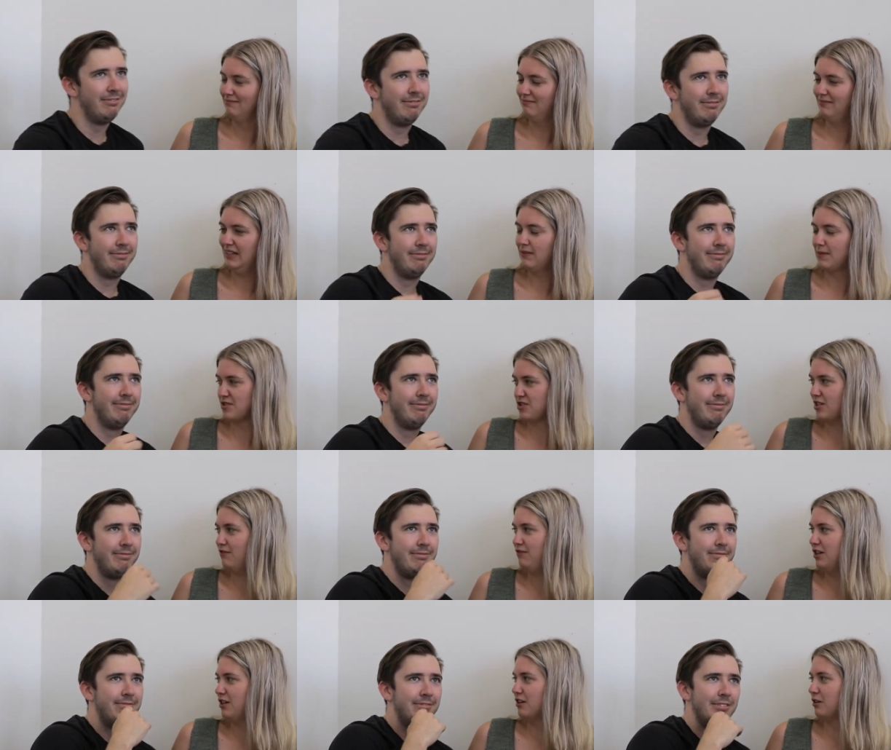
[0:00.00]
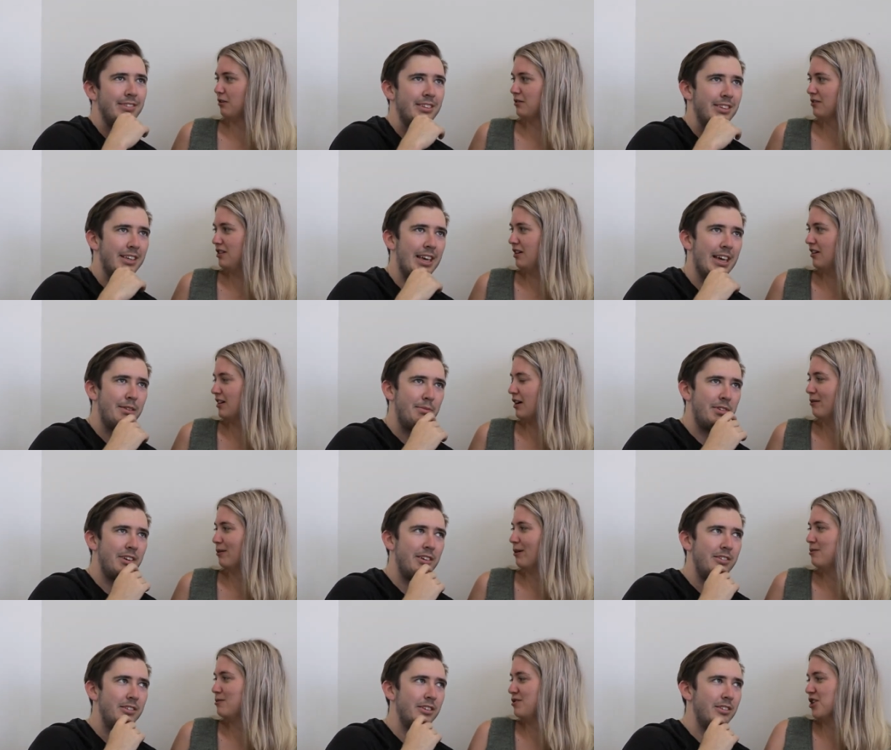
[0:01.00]
Speaker 1: Think of how much stuff you could hold. You could go
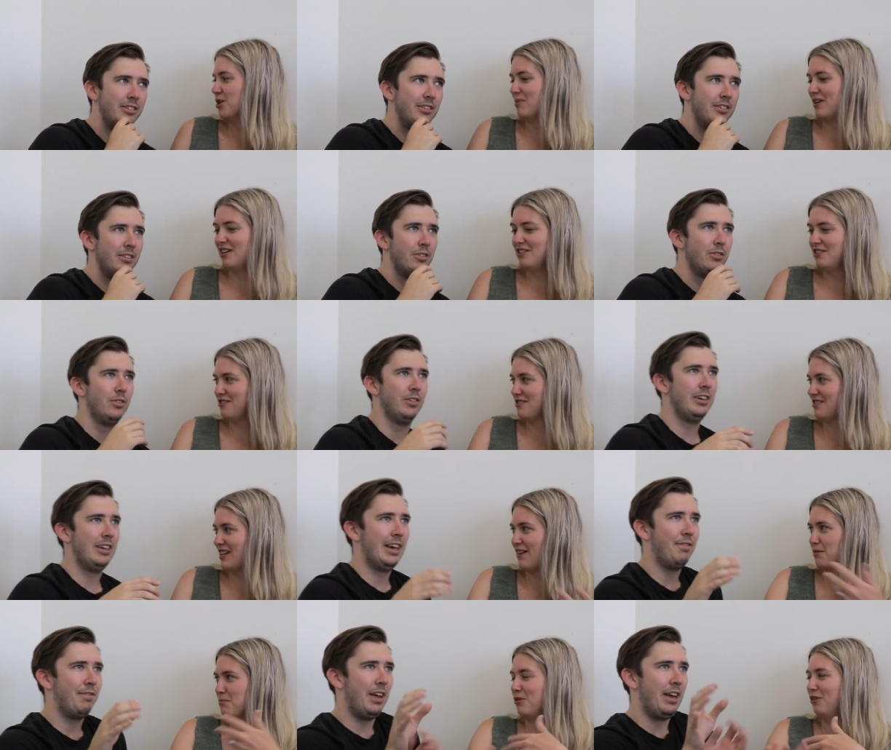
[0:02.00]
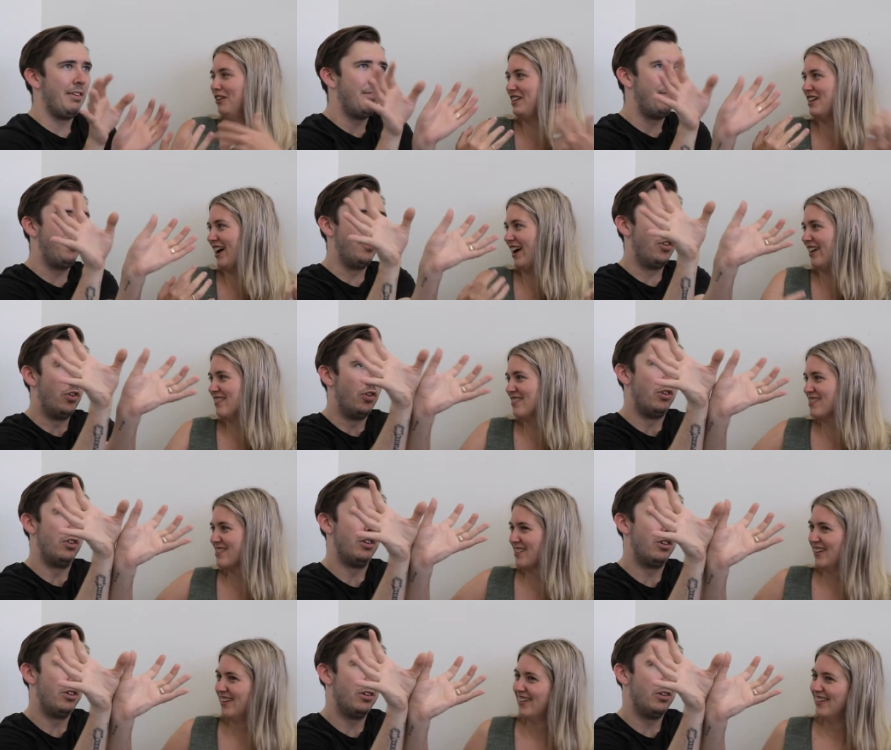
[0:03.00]
grocery shopping and you Or just you have have, like hands.
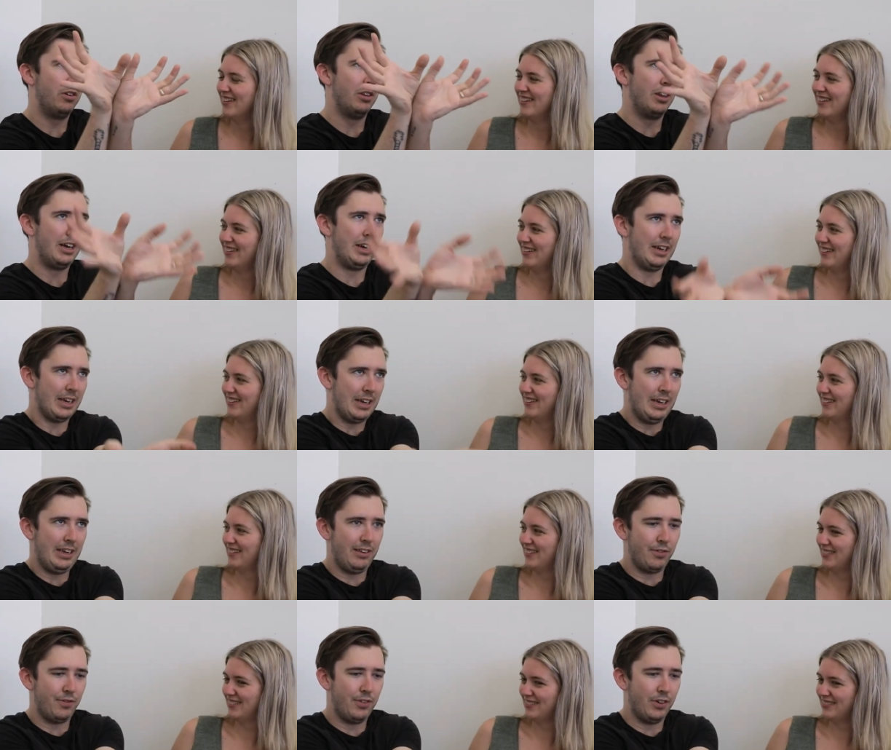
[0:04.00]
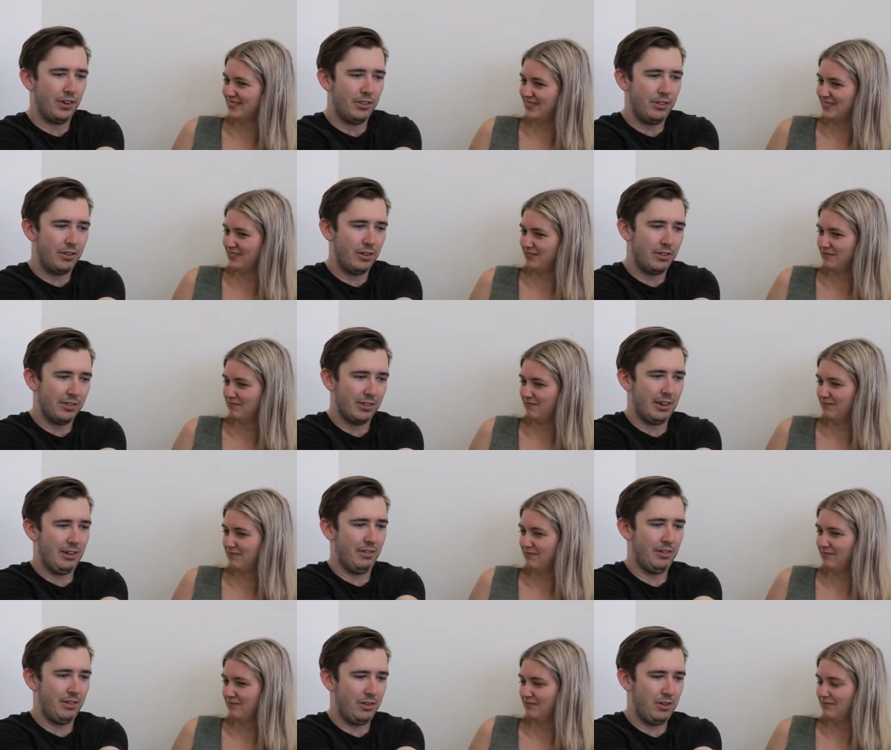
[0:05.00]
four
Speaker 2: on like each foot, so there's like
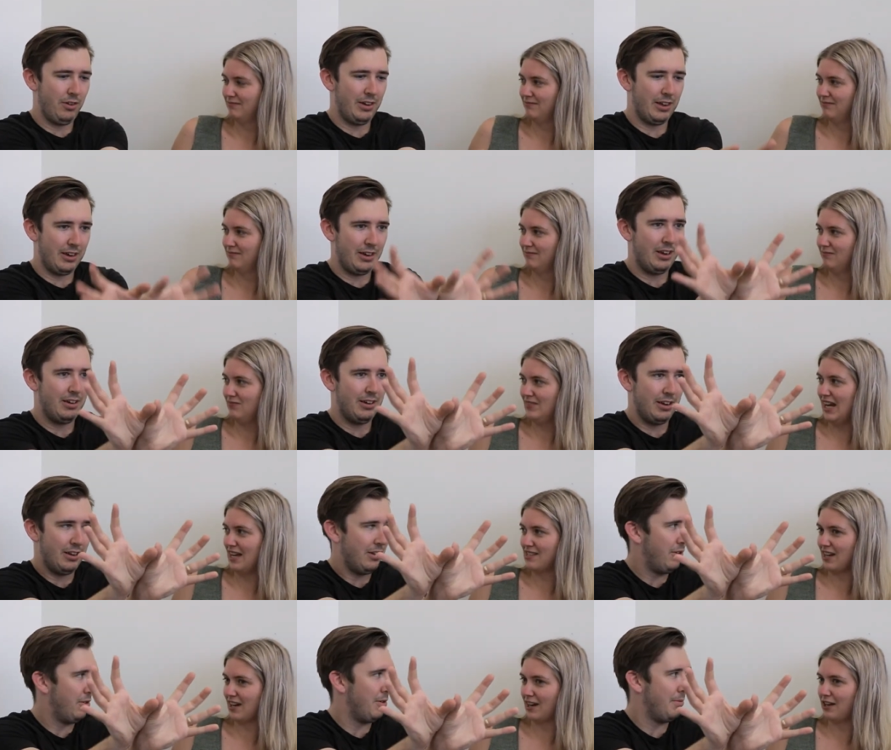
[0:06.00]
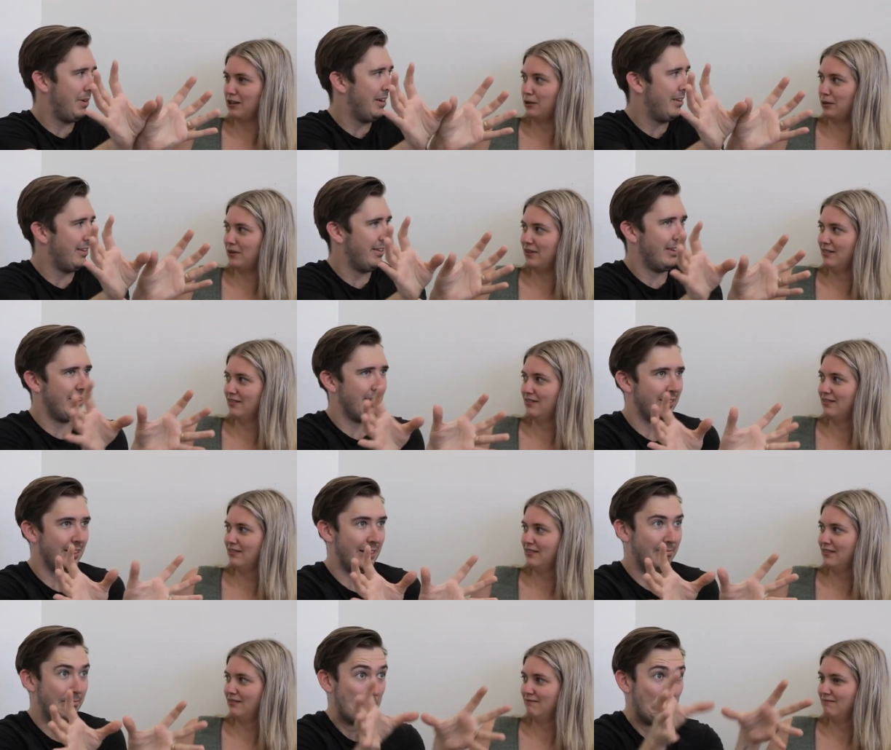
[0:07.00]
two down there and Yeah, then it's two up here, and it's
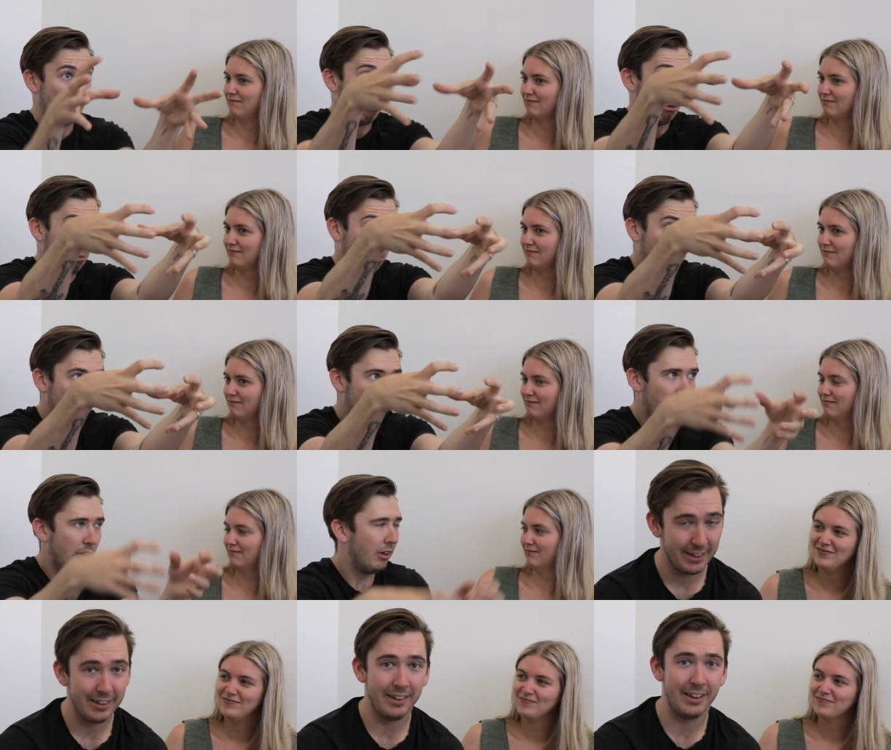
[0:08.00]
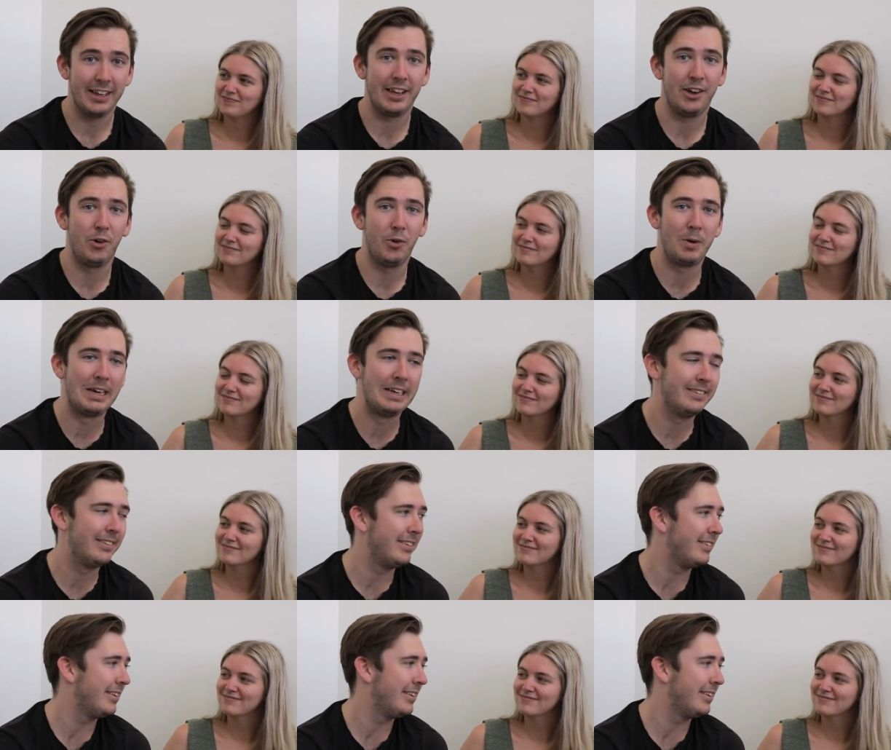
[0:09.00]
like. Like always, it